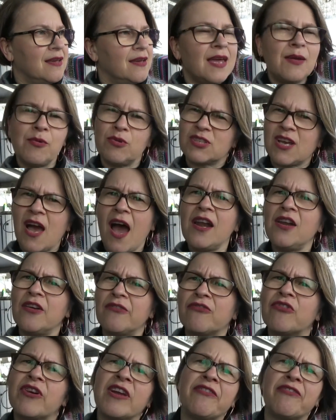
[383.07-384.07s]
It was kind
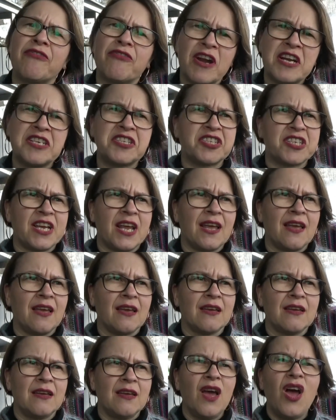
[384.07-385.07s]
of refreshing
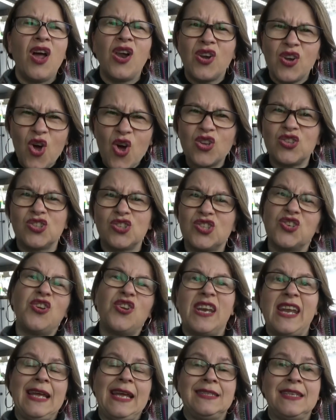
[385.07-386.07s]
not to
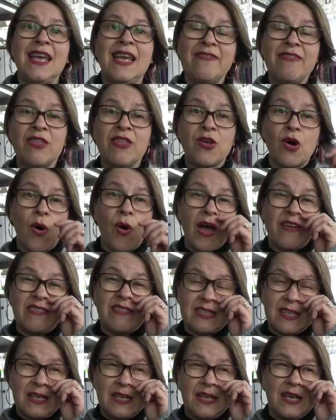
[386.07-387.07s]
knit, even though I
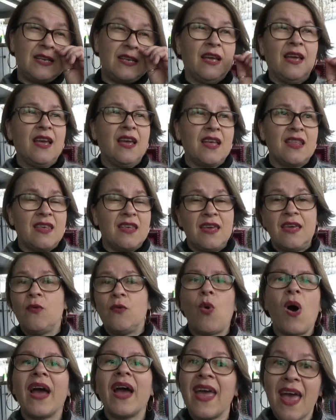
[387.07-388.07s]
visited the
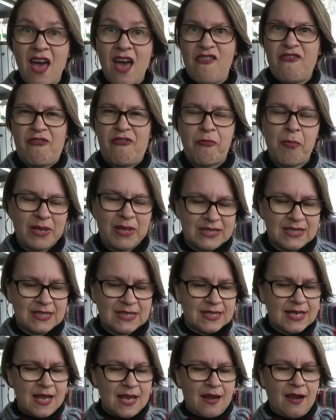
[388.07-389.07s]
EYF, but
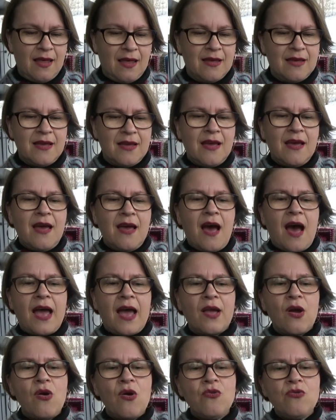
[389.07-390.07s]
still,
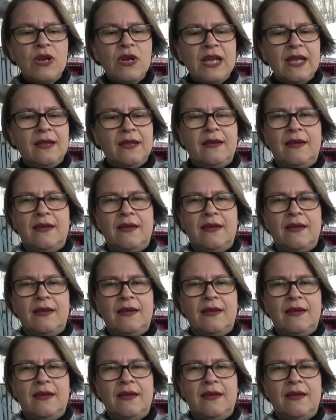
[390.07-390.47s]
I only